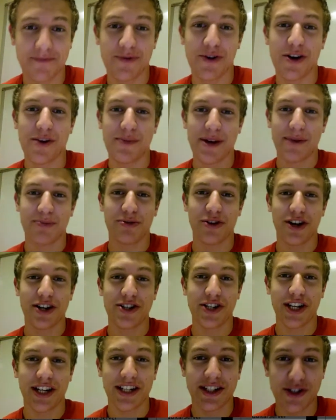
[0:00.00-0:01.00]
on my
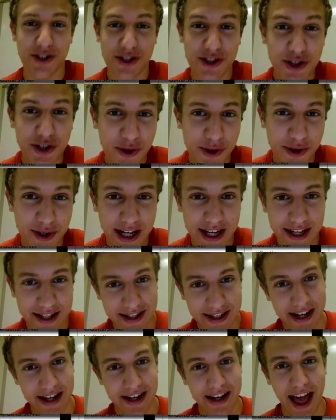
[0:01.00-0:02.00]
project and show you guys
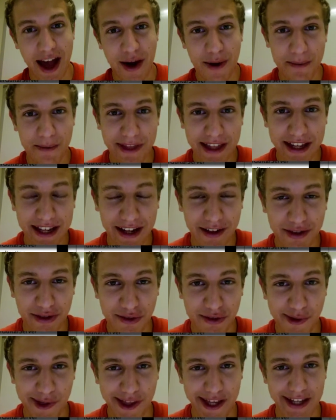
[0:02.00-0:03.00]
kind of how I'm thinking
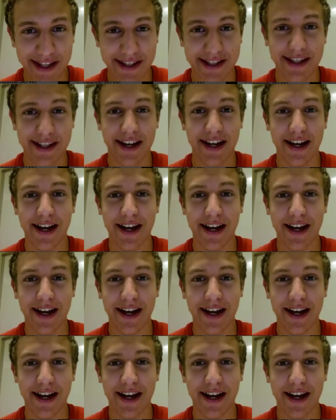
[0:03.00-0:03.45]
through things,